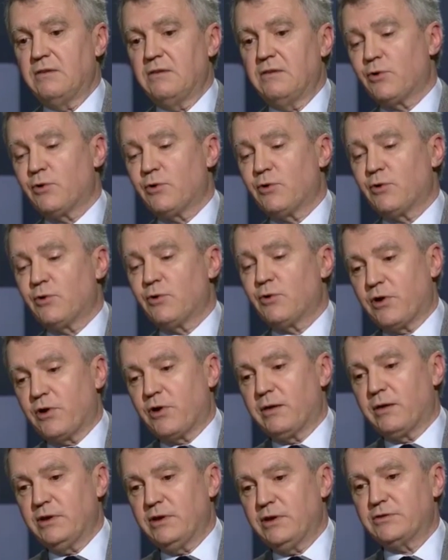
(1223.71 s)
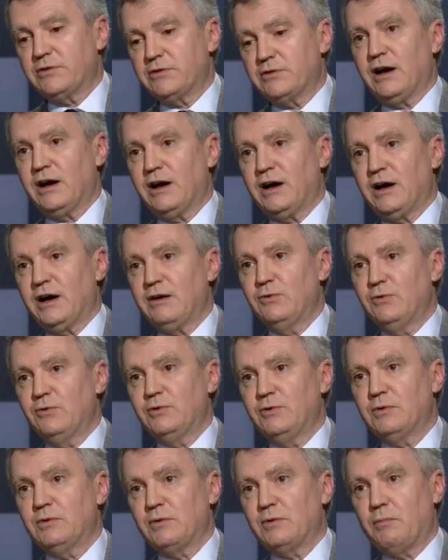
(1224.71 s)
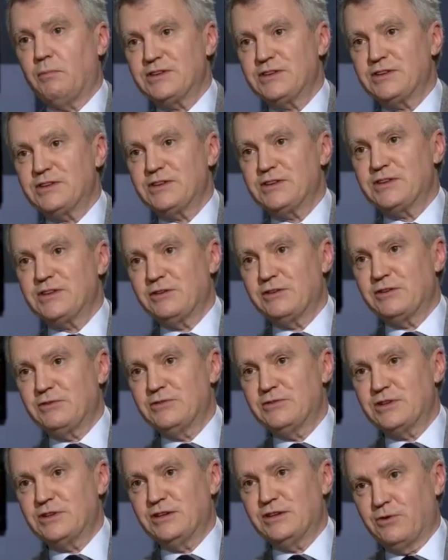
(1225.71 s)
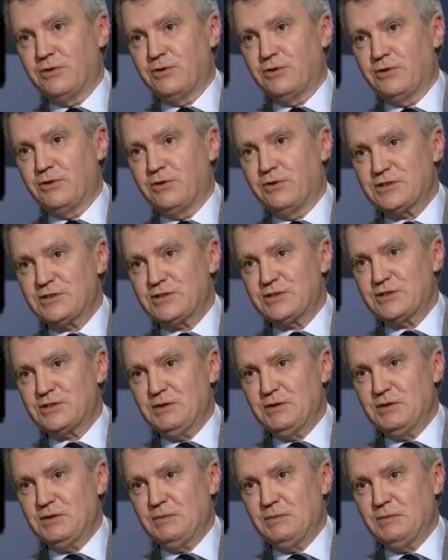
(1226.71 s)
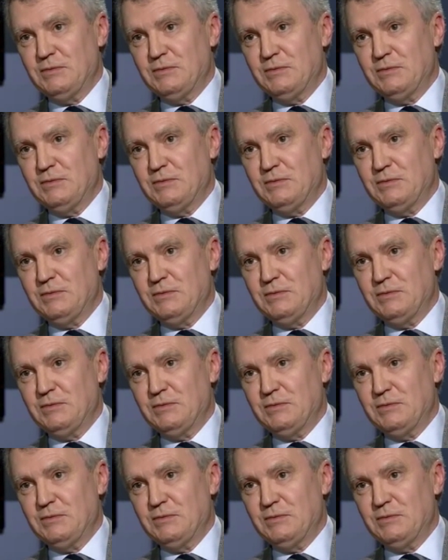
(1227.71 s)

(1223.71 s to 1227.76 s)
If I were Prime Minister, I wouldn't appoint senators in their 30s.